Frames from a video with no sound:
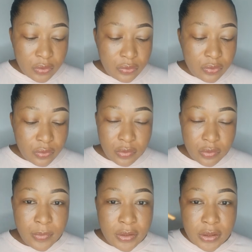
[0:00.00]
So
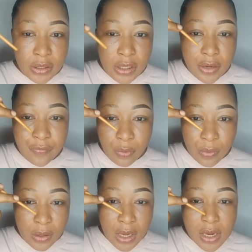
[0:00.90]
basically
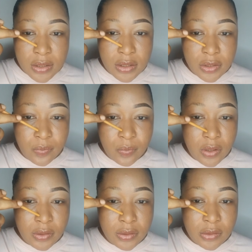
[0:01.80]
everyone has this
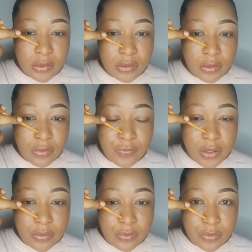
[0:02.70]
point of
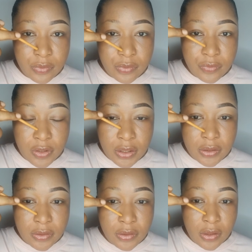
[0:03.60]
their nose,
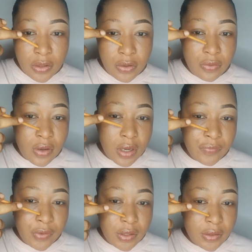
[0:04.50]
right? You
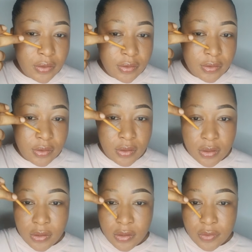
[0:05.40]
have this
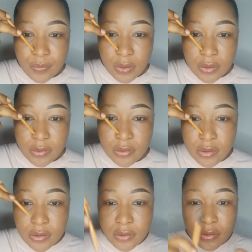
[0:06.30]
place,
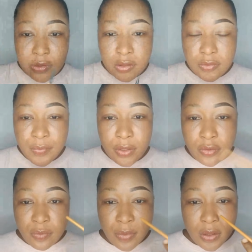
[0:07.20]
this
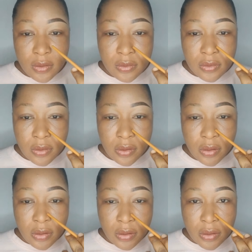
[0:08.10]
middle place
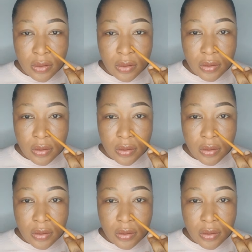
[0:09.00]
here